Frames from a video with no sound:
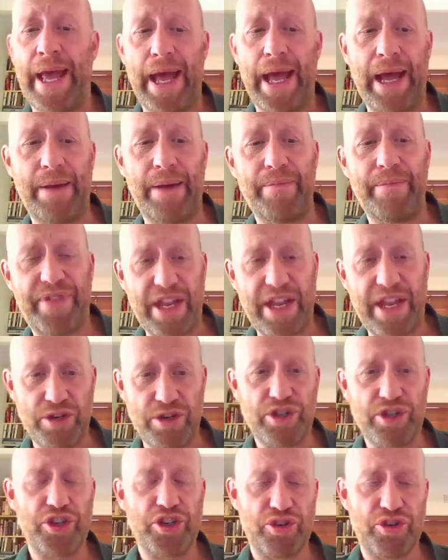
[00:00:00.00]
then you should
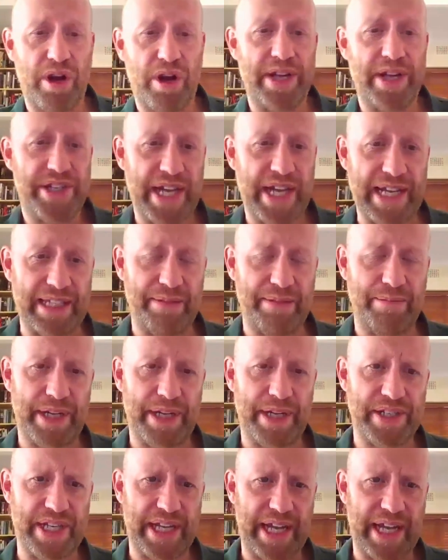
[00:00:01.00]
try and take them, because it
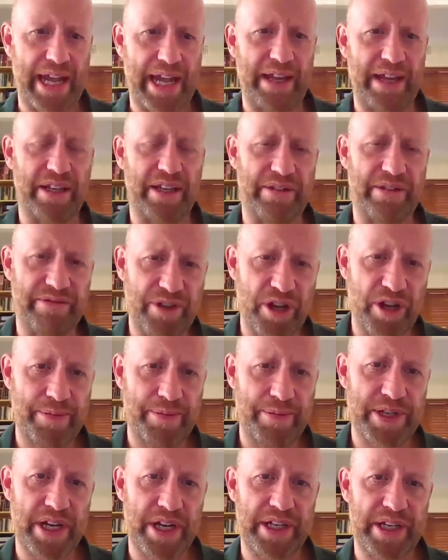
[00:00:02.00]
can confirm the
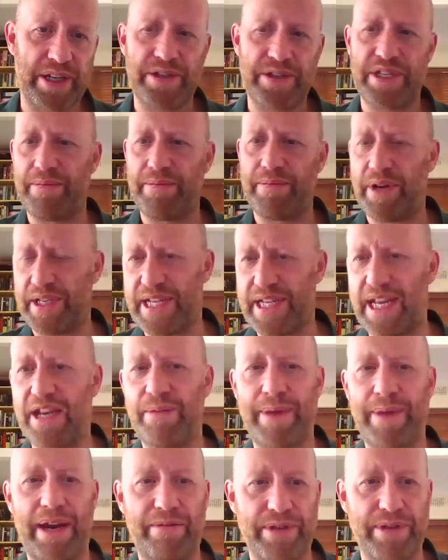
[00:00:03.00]
diagnosis. It might tell you about
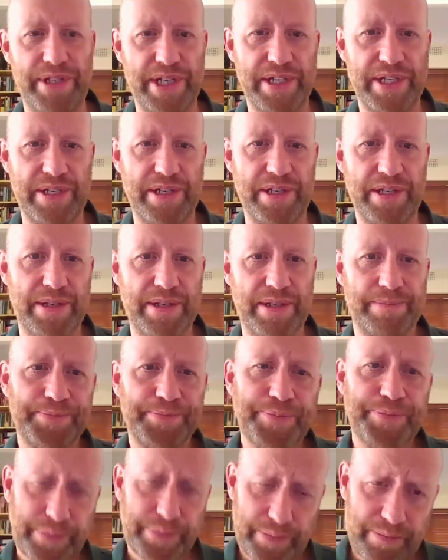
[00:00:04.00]
resistance.
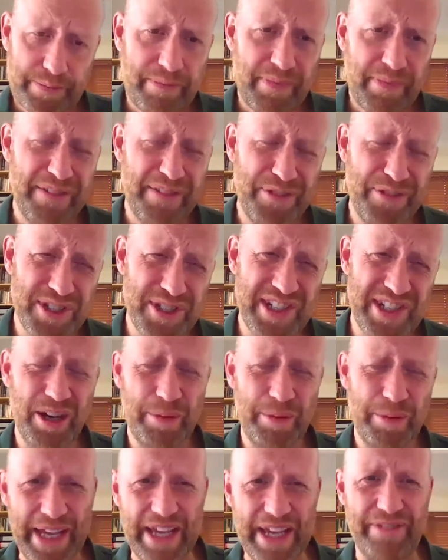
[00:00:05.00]
If you're still a bit
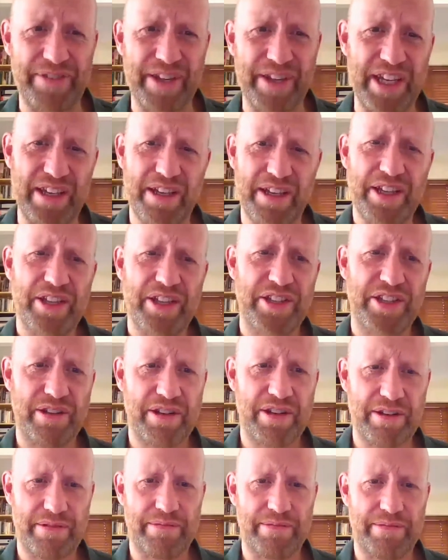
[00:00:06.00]
iffy,
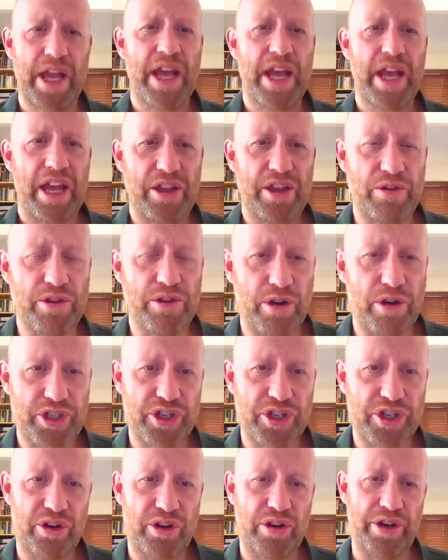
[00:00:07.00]
you're not
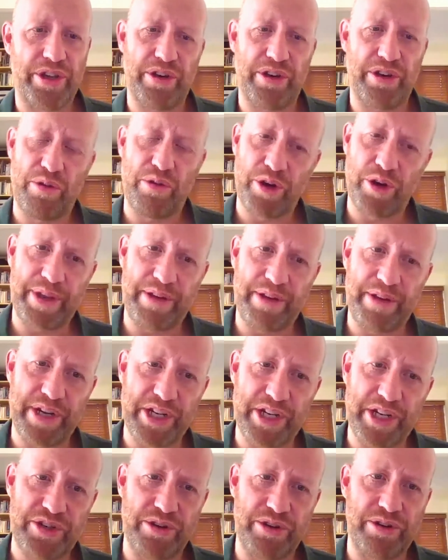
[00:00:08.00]
sure, you don't want to be
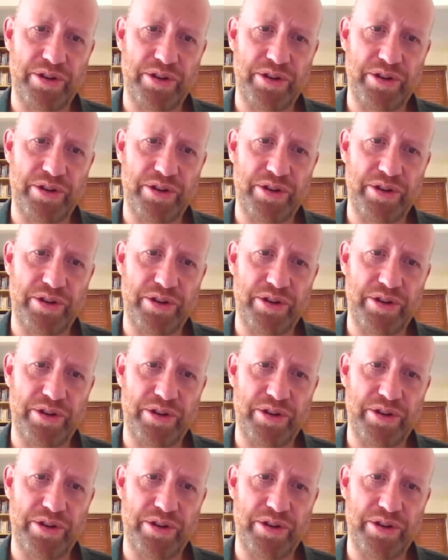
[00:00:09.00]
reassured,